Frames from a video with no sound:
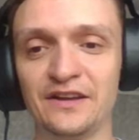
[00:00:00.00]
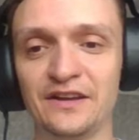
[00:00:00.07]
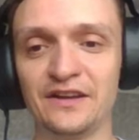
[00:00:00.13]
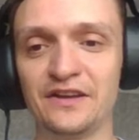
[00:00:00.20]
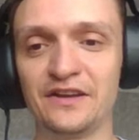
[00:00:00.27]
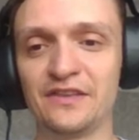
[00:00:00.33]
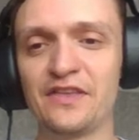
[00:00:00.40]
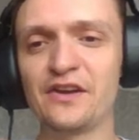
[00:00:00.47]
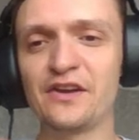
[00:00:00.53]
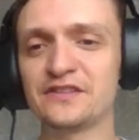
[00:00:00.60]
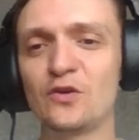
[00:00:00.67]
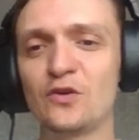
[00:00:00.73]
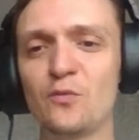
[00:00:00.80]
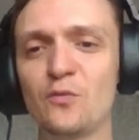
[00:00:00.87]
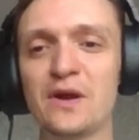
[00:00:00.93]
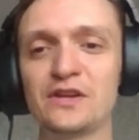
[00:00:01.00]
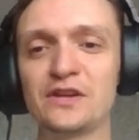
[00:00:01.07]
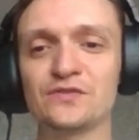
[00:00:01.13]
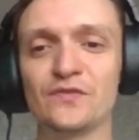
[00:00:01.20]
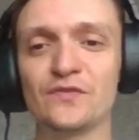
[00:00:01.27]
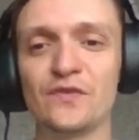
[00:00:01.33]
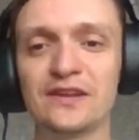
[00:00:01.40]
Uh, there's so
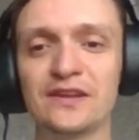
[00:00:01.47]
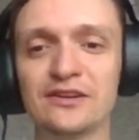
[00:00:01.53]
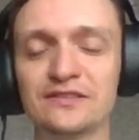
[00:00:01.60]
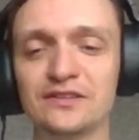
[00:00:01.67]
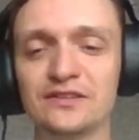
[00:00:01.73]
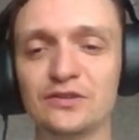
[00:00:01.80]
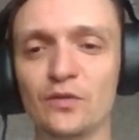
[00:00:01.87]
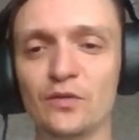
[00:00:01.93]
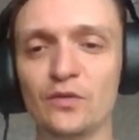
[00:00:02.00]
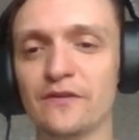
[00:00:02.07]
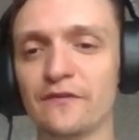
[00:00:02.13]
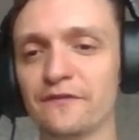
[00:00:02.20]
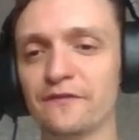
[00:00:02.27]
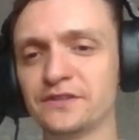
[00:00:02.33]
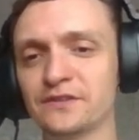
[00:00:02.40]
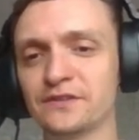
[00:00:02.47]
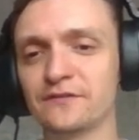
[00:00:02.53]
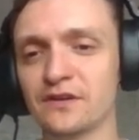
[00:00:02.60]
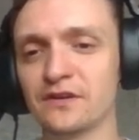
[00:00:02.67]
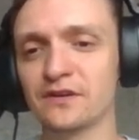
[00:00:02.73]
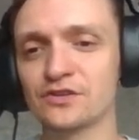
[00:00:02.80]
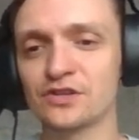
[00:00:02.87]
much fun you can do with the filter
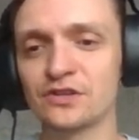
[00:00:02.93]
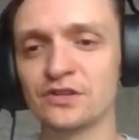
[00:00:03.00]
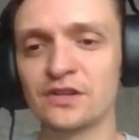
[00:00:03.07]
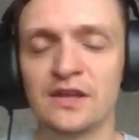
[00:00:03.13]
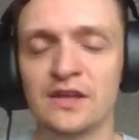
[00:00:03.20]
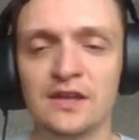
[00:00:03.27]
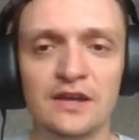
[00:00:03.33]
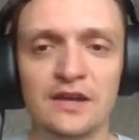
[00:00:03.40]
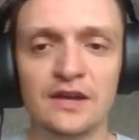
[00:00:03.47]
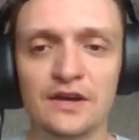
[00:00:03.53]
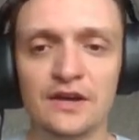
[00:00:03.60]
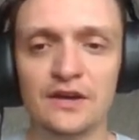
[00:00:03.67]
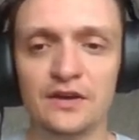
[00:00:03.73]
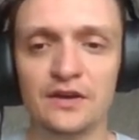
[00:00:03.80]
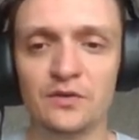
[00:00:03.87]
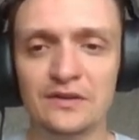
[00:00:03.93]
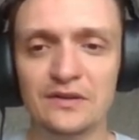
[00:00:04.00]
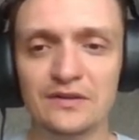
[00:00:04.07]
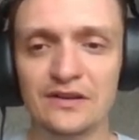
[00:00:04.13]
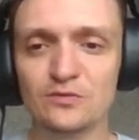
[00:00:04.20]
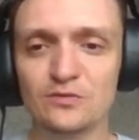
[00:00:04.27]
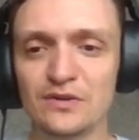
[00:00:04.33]
function. Uh,
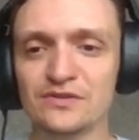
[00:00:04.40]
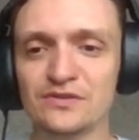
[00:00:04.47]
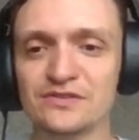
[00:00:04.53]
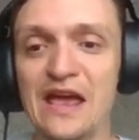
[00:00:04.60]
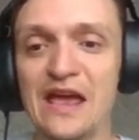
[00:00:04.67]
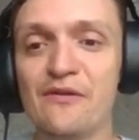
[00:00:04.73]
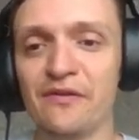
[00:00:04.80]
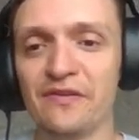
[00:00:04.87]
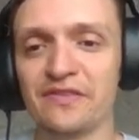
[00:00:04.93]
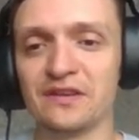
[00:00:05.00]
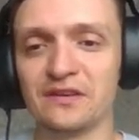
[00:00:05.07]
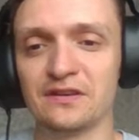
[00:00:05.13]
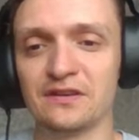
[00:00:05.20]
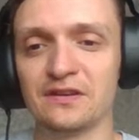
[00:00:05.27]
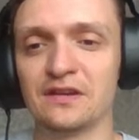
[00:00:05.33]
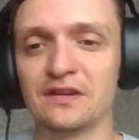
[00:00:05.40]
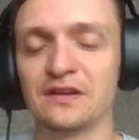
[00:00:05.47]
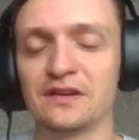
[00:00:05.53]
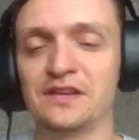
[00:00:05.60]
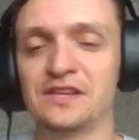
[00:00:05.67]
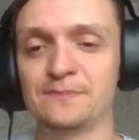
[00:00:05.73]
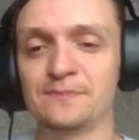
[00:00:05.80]
well, almost everything uh,
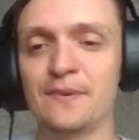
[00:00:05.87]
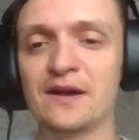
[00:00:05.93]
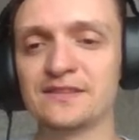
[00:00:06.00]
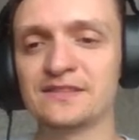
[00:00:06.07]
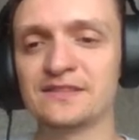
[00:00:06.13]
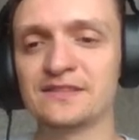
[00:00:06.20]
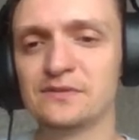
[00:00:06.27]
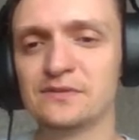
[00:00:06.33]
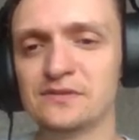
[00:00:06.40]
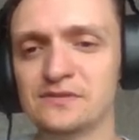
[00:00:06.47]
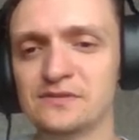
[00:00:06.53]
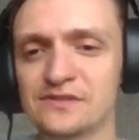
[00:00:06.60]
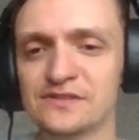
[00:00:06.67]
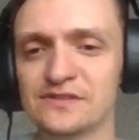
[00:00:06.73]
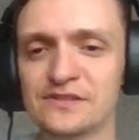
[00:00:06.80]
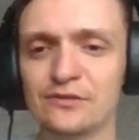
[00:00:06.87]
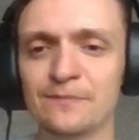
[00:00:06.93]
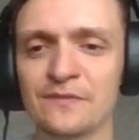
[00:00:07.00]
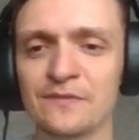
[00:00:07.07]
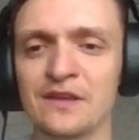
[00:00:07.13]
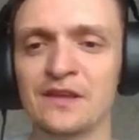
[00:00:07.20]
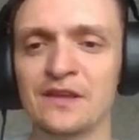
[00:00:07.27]
is possible. So
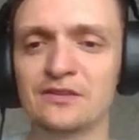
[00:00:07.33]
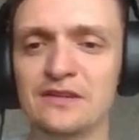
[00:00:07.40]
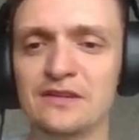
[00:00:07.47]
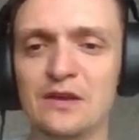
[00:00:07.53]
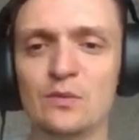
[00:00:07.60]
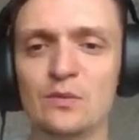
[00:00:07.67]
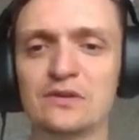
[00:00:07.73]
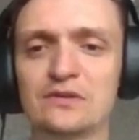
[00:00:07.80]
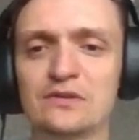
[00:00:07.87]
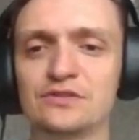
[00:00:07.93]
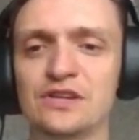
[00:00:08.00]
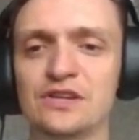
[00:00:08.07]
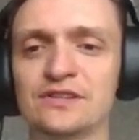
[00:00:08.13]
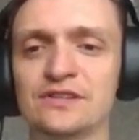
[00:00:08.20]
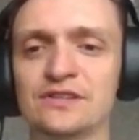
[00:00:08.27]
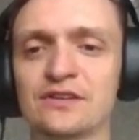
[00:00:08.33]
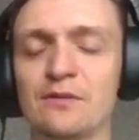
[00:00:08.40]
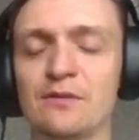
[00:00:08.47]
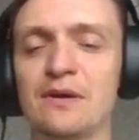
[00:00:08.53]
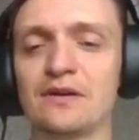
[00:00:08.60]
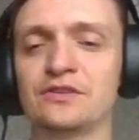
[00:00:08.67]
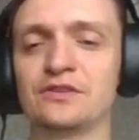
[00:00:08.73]
today we will just talk
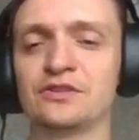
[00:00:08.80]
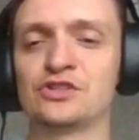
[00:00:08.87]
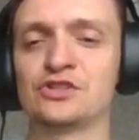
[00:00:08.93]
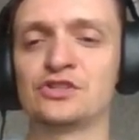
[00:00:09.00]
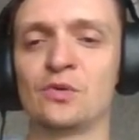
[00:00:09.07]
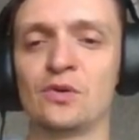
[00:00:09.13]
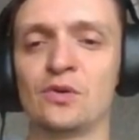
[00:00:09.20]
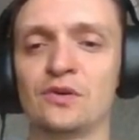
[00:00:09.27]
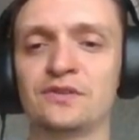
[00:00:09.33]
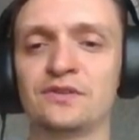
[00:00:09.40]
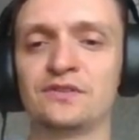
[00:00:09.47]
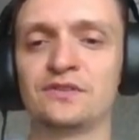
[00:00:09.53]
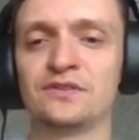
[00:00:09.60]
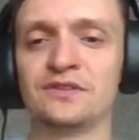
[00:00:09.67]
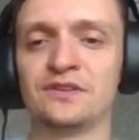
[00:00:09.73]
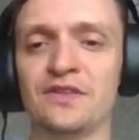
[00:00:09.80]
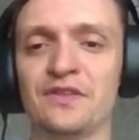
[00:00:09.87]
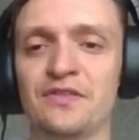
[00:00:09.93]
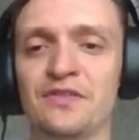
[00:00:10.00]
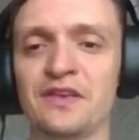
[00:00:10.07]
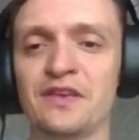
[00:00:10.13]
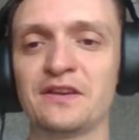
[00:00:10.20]
about short uh,
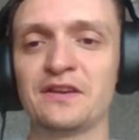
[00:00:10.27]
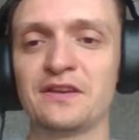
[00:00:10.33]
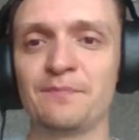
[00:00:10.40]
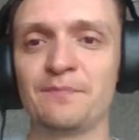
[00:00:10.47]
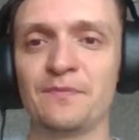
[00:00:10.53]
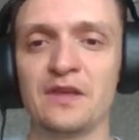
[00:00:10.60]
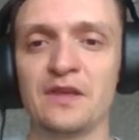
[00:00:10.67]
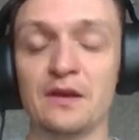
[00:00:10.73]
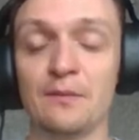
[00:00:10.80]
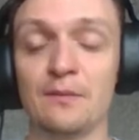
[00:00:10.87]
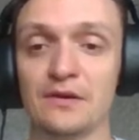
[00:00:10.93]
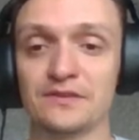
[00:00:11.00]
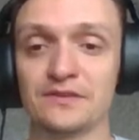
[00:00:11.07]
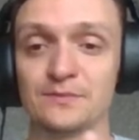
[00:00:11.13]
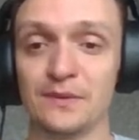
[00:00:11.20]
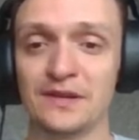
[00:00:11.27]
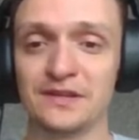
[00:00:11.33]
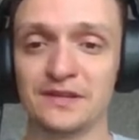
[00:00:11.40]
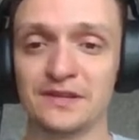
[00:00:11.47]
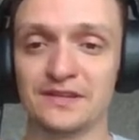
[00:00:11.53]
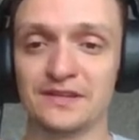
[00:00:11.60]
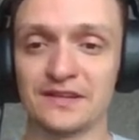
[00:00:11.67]
thing about
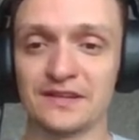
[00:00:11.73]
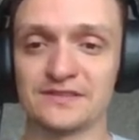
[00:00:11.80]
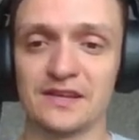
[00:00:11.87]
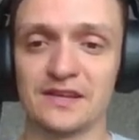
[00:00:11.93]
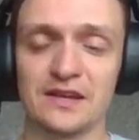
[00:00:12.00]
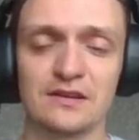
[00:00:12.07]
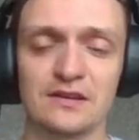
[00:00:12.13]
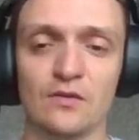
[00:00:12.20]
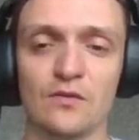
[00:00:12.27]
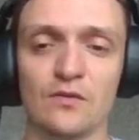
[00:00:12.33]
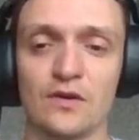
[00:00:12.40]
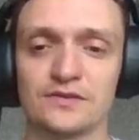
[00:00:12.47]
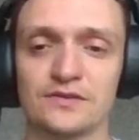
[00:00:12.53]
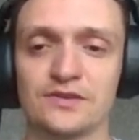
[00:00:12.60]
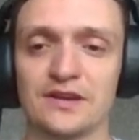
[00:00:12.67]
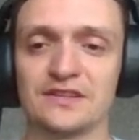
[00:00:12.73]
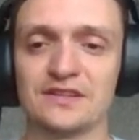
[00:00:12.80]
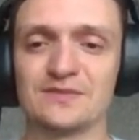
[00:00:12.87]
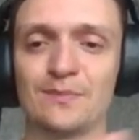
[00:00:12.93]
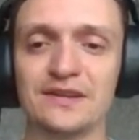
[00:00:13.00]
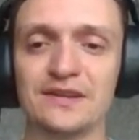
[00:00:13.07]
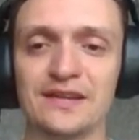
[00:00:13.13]
splitting text. And of course you can
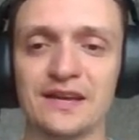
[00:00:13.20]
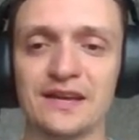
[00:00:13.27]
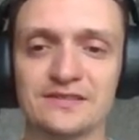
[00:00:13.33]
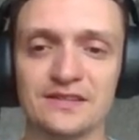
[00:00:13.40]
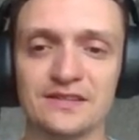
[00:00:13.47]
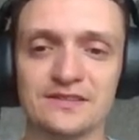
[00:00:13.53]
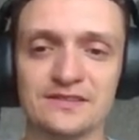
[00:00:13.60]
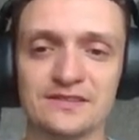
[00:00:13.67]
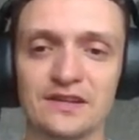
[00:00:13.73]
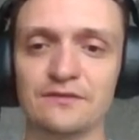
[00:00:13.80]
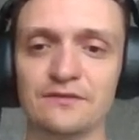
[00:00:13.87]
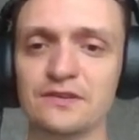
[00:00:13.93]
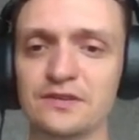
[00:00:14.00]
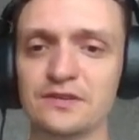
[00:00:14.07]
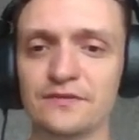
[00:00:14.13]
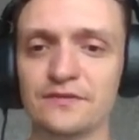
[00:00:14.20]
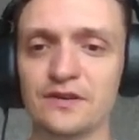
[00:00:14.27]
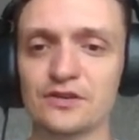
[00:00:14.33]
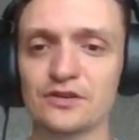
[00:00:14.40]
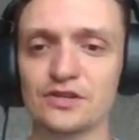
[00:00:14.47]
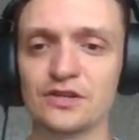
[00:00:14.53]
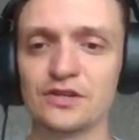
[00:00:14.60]
split text inside filter
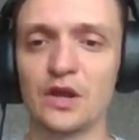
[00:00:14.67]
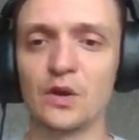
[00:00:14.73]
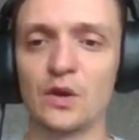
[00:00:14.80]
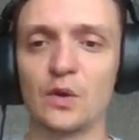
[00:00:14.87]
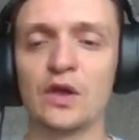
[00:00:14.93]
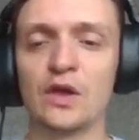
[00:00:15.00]
function and